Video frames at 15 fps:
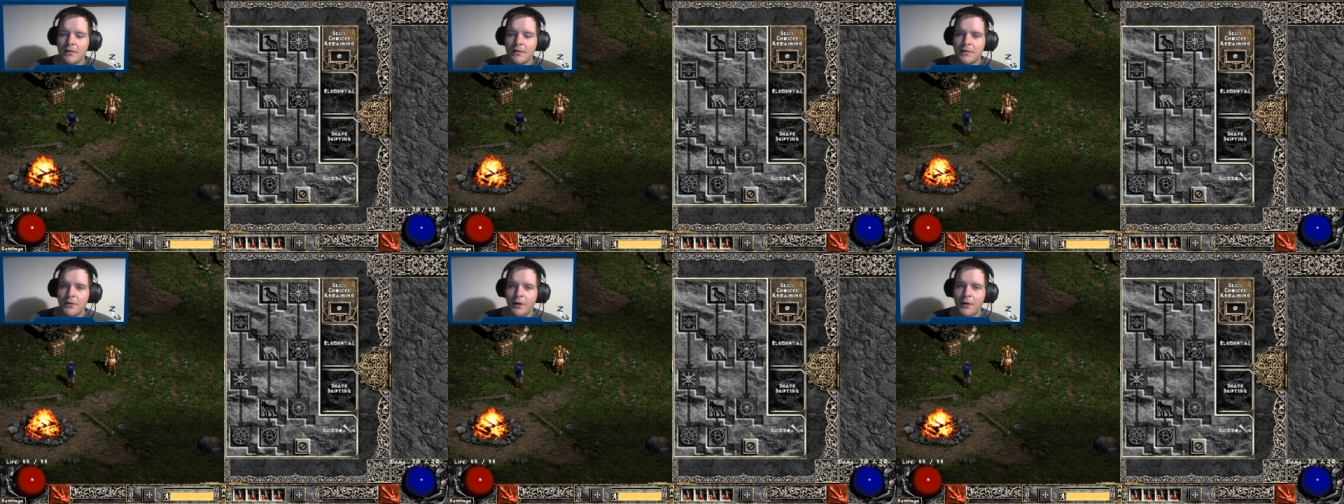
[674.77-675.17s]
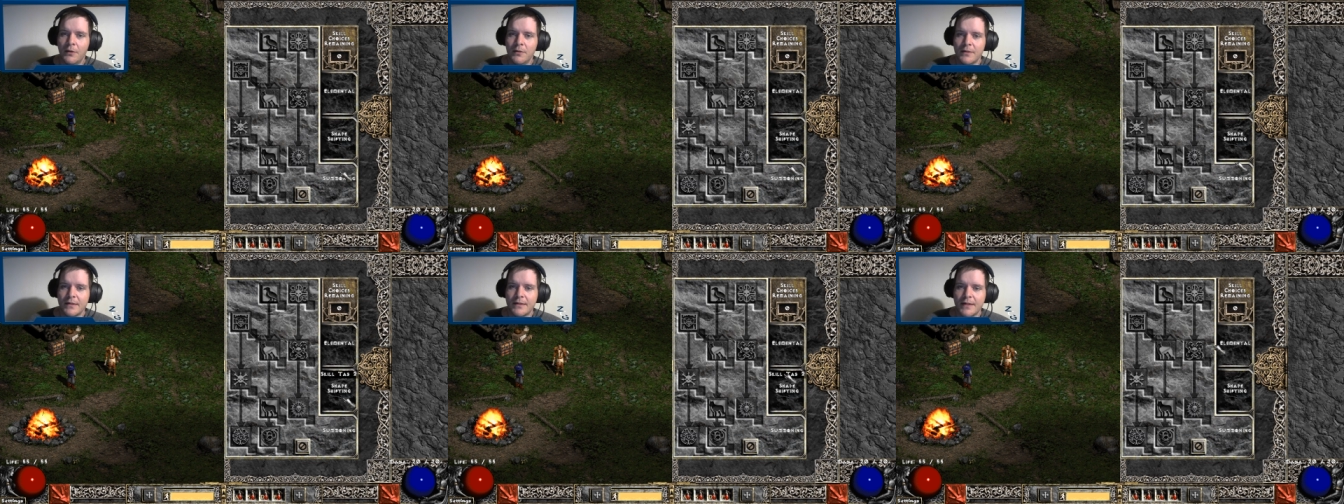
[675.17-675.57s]

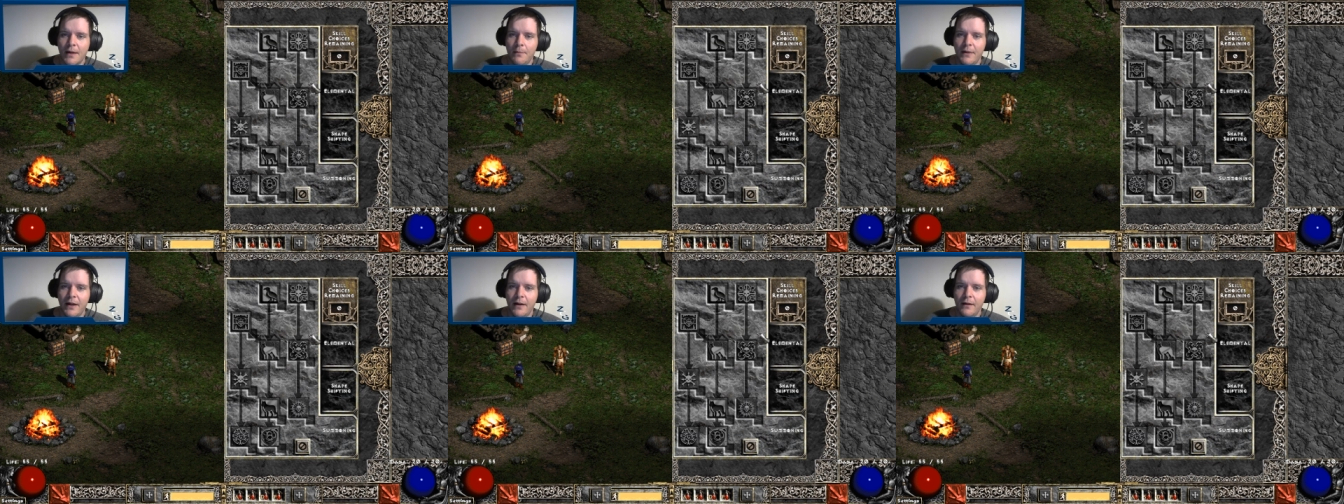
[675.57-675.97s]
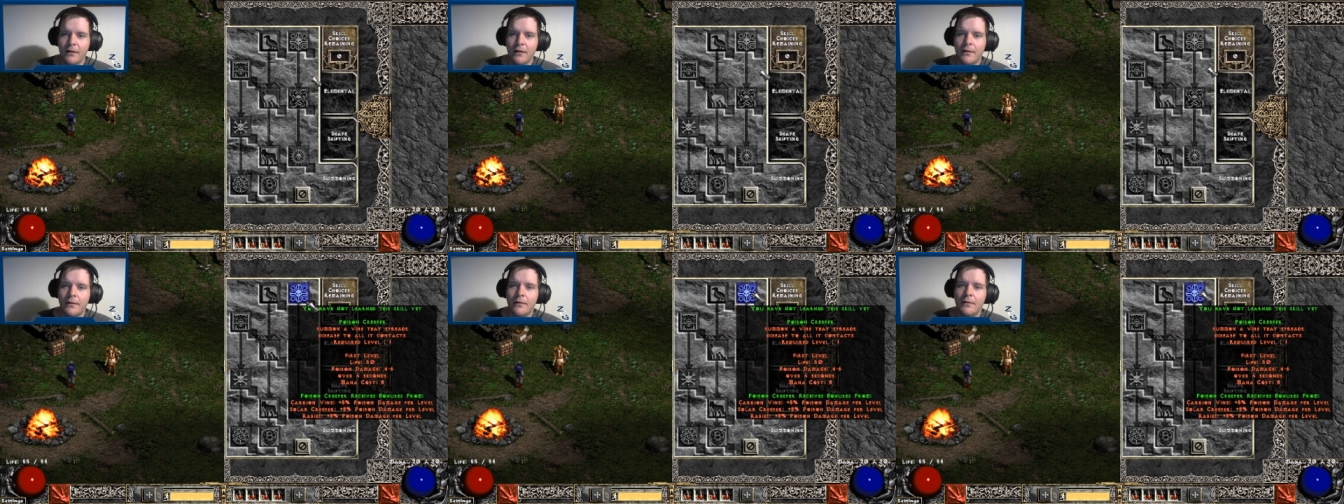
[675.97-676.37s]
So
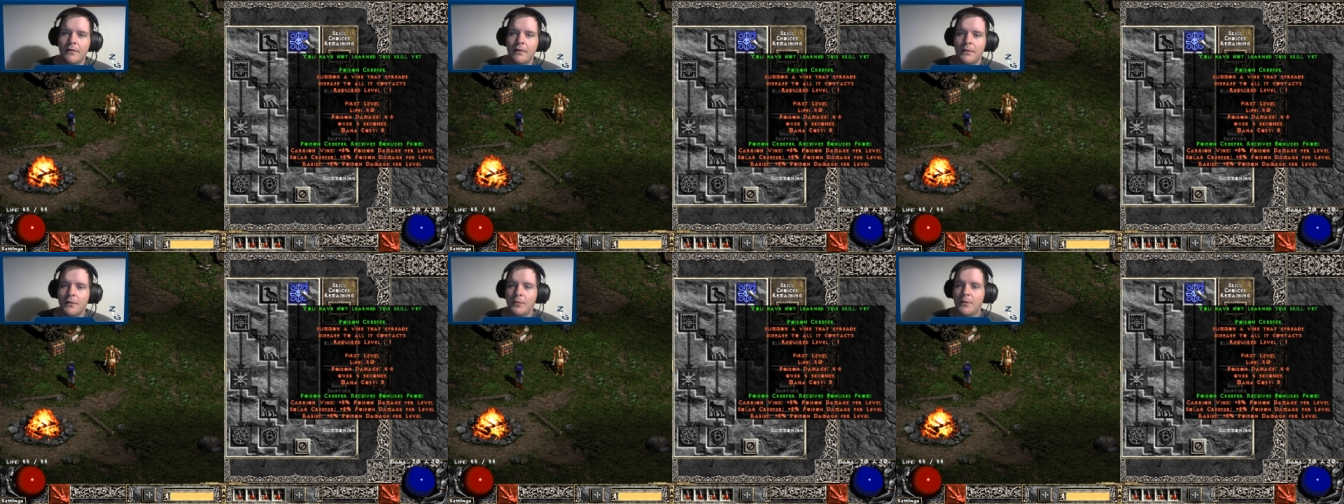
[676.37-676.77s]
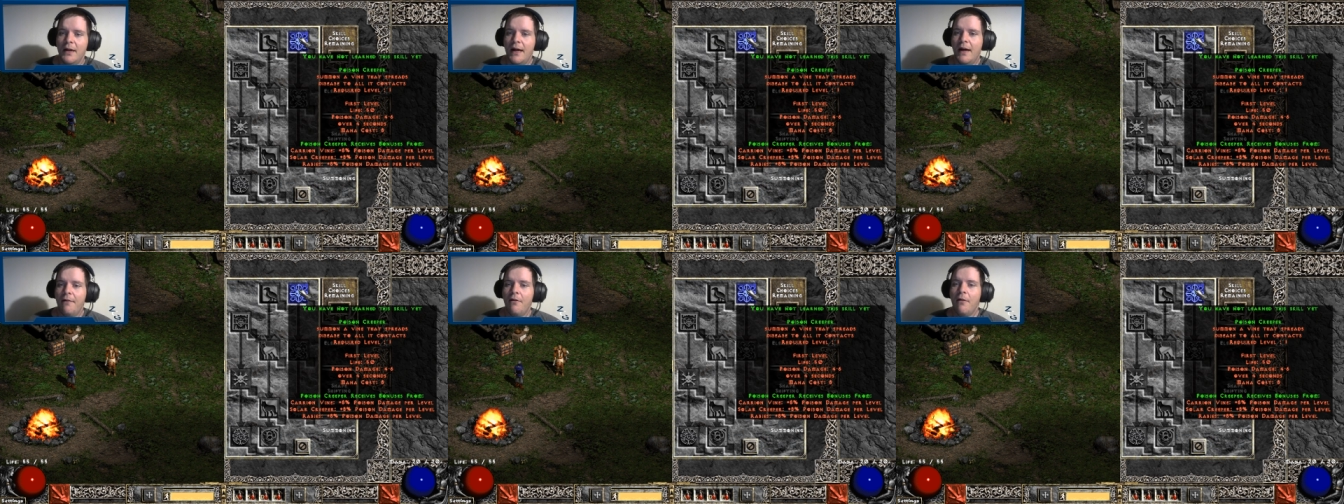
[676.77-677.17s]
summoning, we
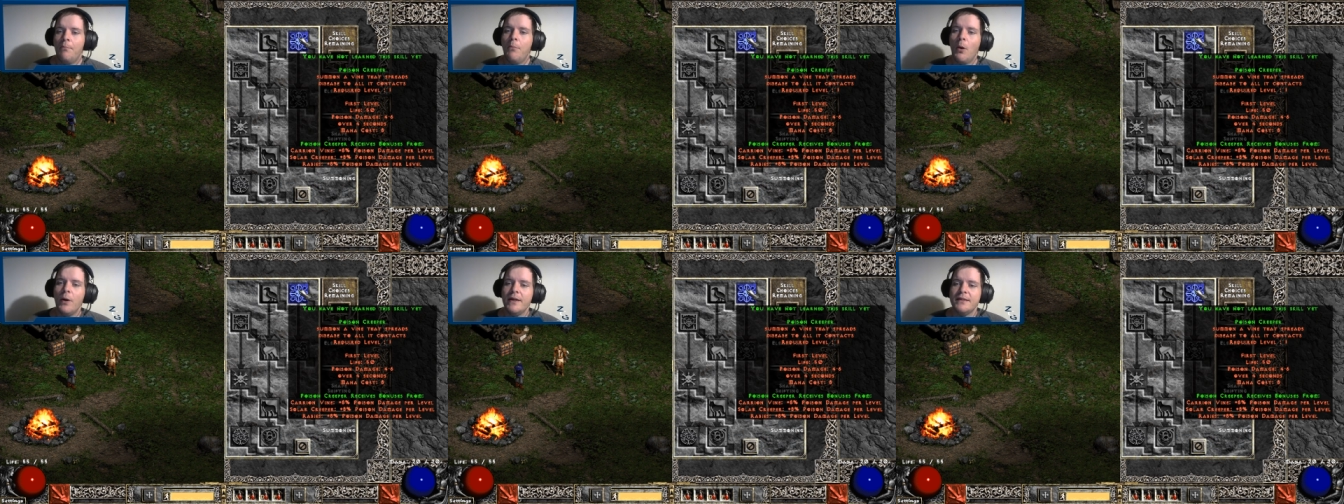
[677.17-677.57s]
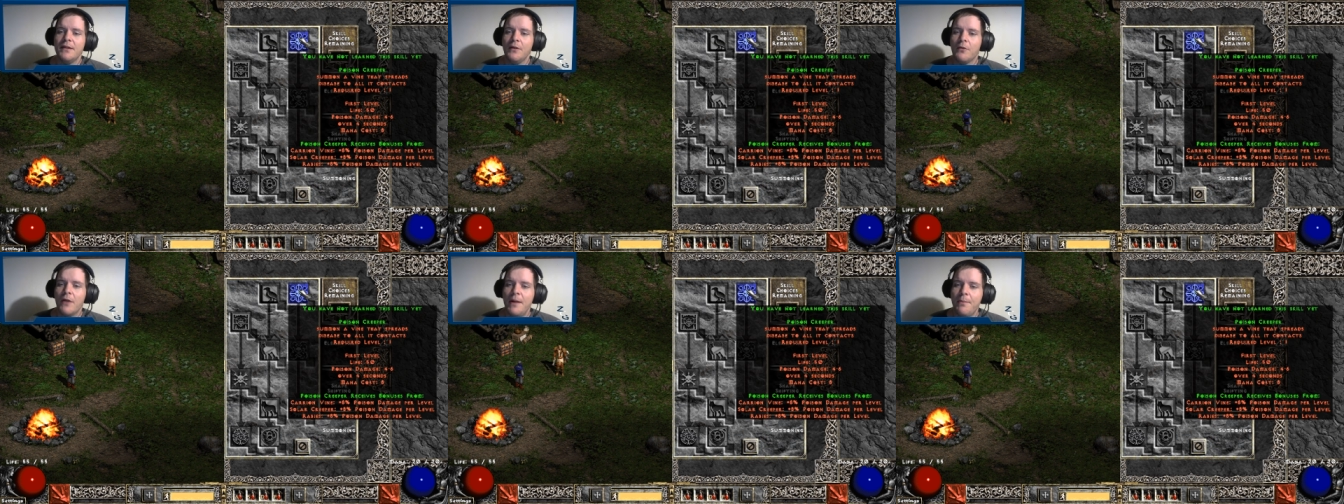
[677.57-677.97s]
have
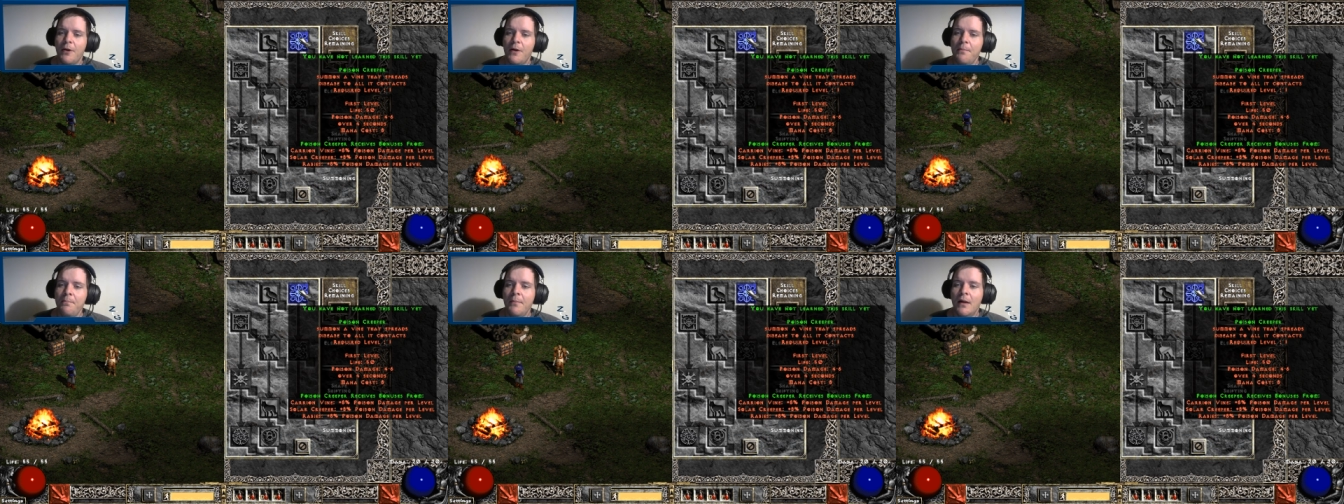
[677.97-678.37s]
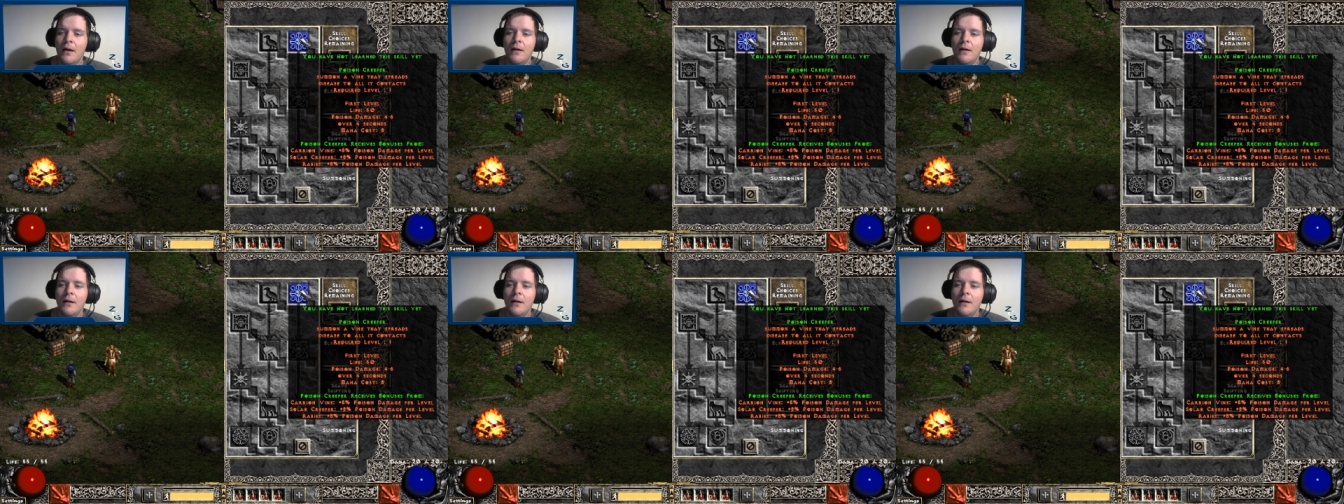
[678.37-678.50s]
Poison Creeper.